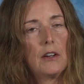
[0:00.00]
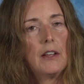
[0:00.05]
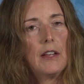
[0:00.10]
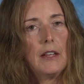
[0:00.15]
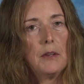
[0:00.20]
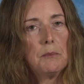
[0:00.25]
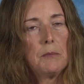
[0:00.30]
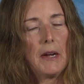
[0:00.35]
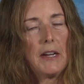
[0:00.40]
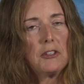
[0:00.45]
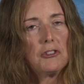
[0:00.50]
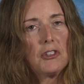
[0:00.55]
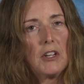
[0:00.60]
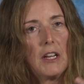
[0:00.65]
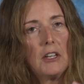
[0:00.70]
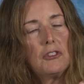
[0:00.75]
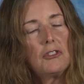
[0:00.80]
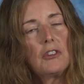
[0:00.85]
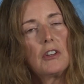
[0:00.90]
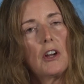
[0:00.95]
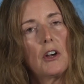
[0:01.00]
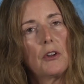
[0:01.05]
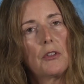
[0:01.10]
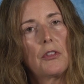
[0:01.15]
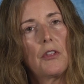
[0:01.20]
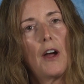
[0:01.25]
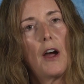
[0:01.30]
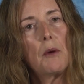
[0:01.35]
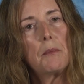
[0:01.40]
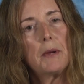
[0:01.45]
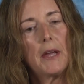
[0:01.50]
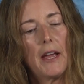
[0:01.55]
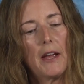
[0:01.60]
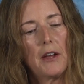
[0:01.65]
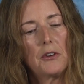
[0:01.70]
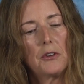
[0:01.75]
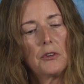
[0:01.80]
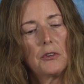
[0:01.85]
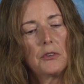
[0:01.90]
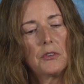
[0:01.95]
and by changing our thought
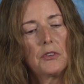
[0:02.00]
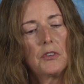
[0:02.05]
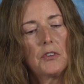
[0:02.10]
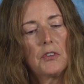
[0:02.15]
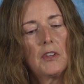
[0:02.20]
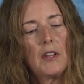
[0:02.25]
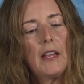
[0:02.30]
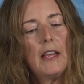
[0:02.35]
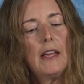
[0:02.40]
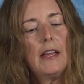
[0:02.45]
patterns,